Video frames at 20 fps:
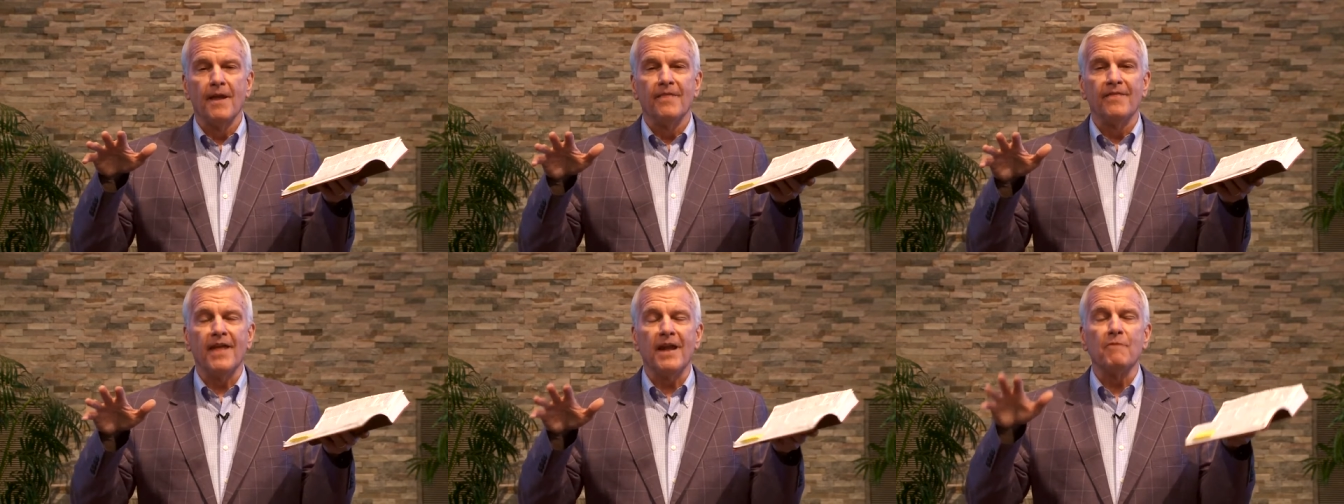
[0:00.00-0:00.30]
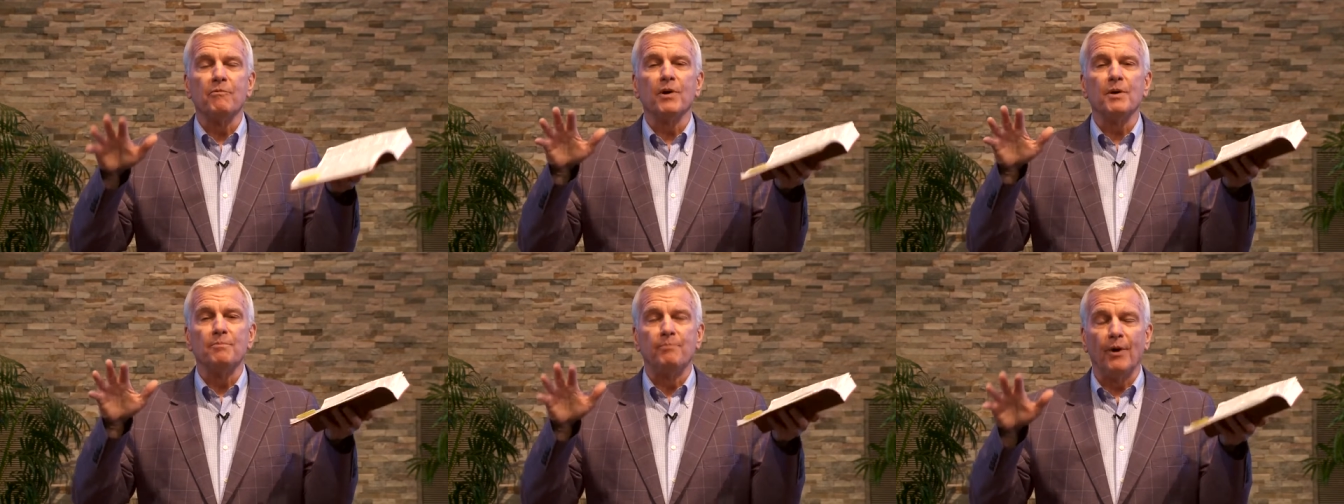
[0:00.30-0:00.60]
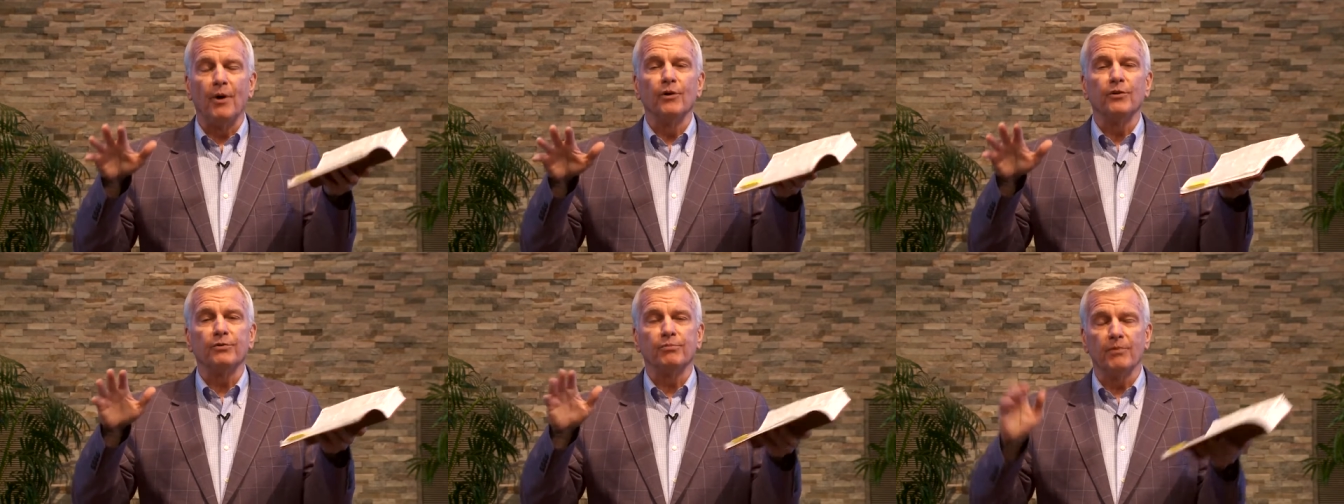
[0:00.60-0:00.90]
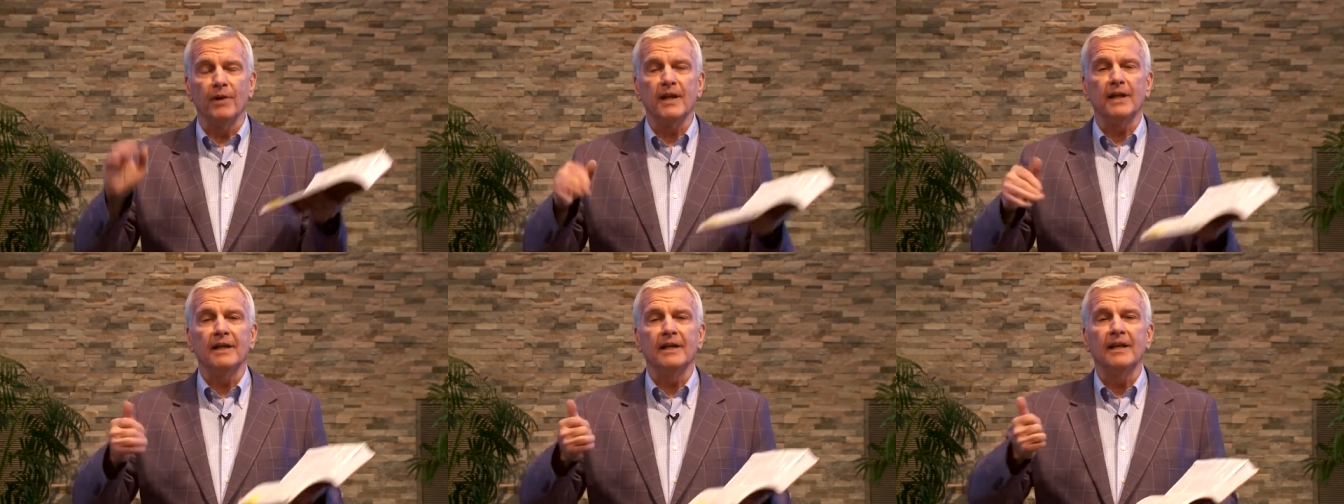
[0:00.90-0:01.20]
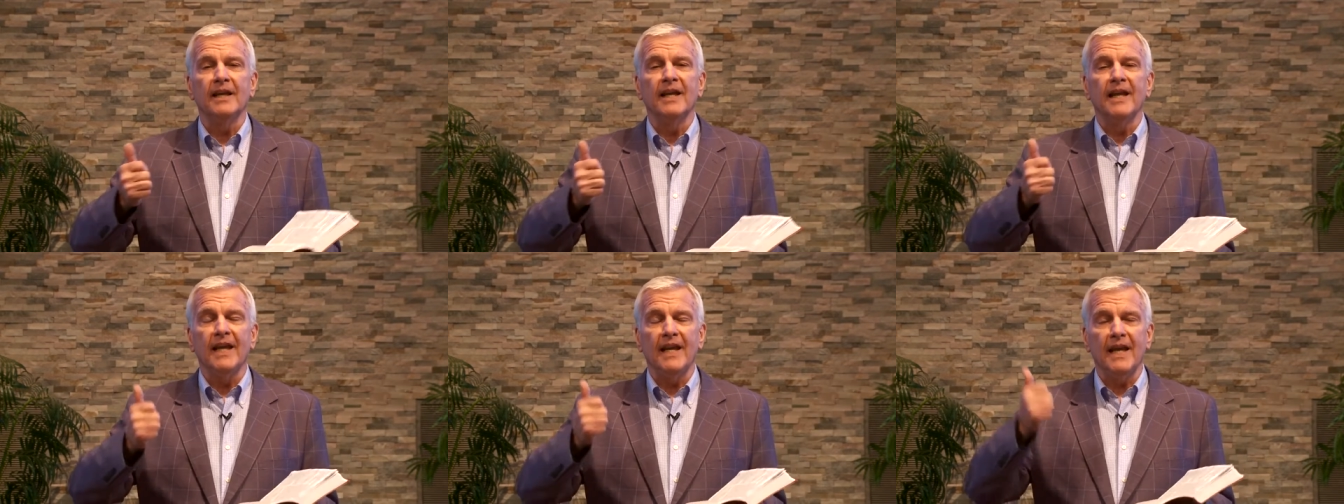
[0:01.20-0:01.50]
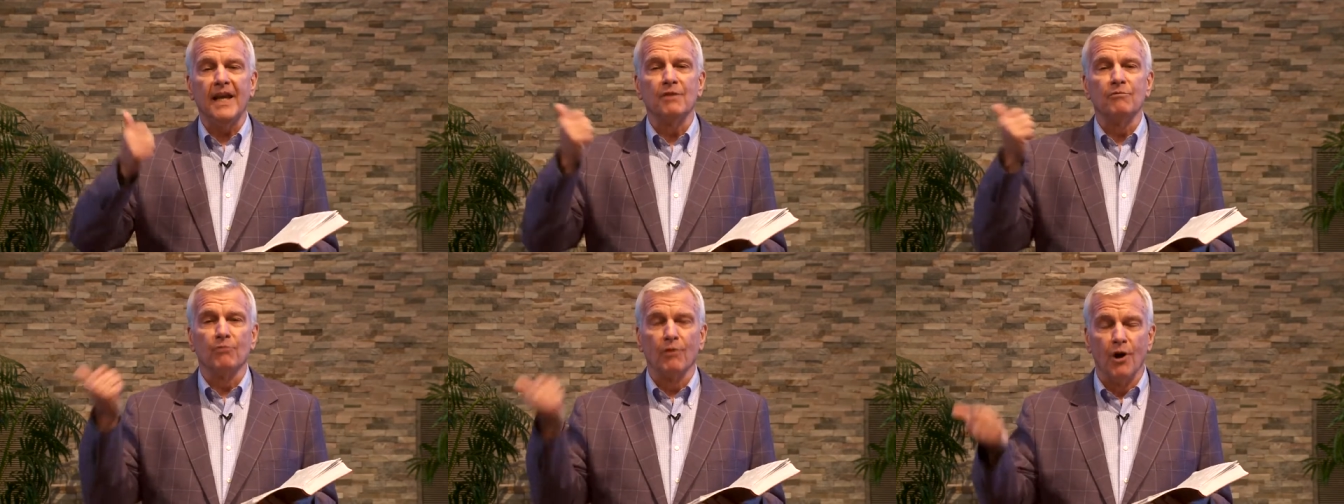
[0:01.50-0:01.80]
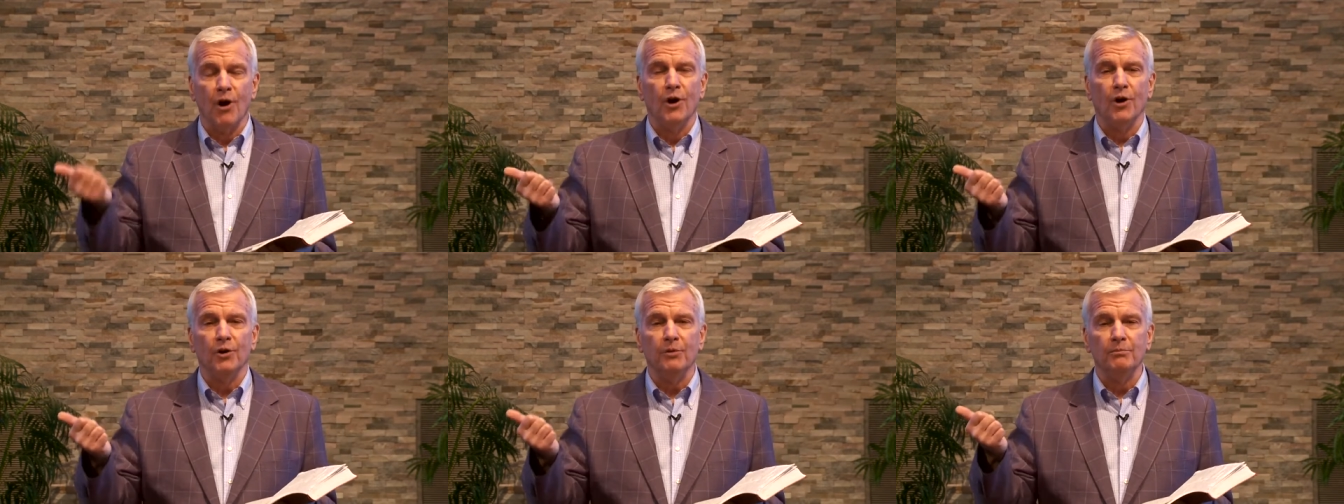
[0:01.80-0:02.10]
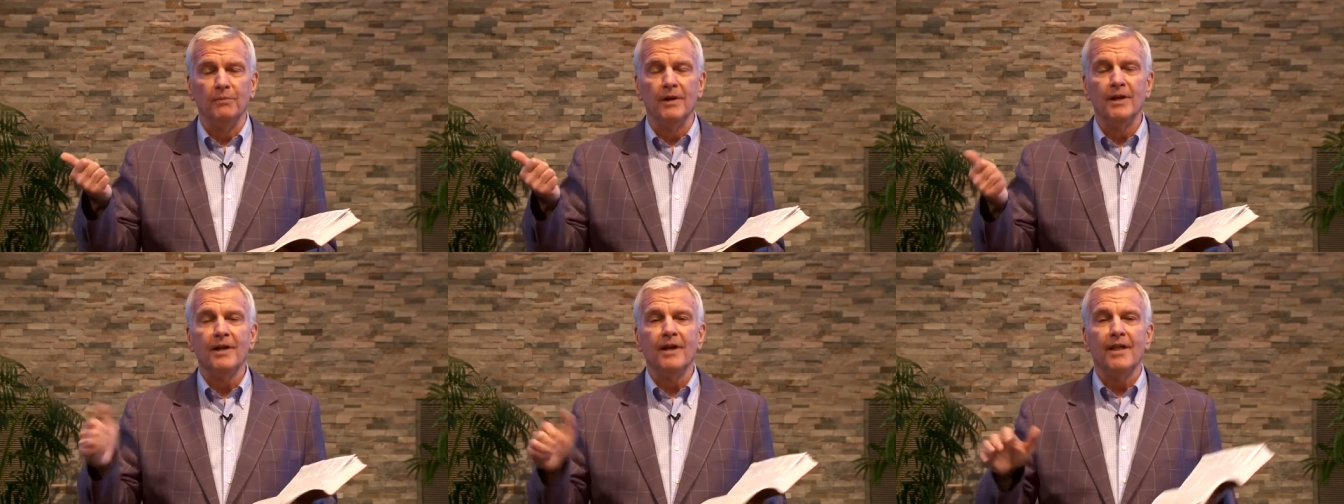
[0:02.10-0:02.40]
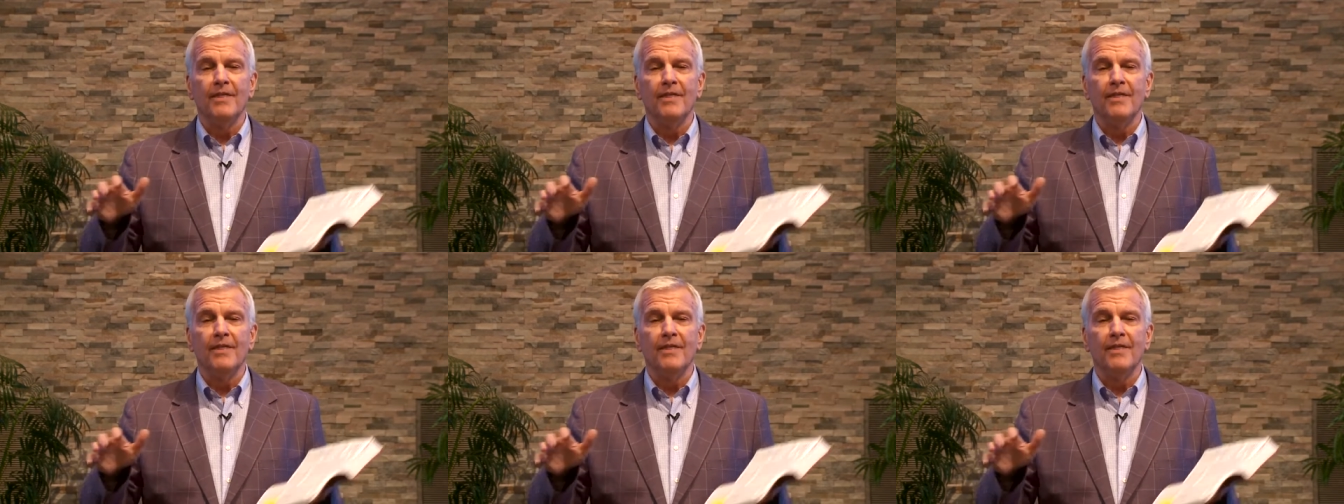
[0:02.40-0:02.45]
They were both written in Rome.